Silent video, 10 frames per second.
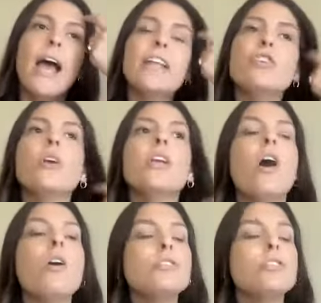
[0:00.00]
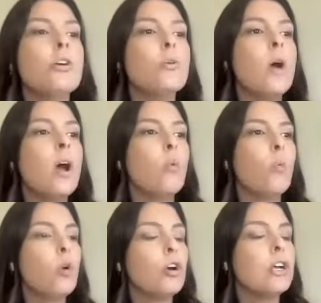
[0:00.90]
And you can also
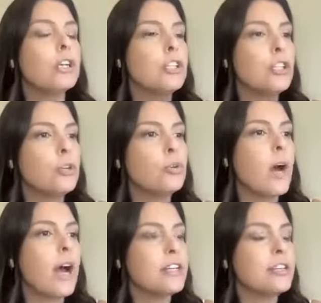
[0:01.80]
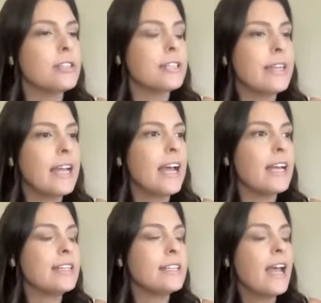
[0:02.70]
work to
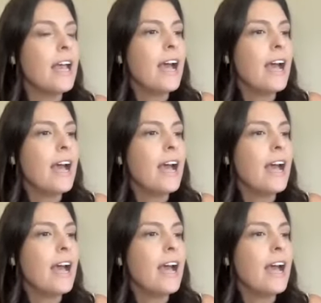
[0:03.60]
understand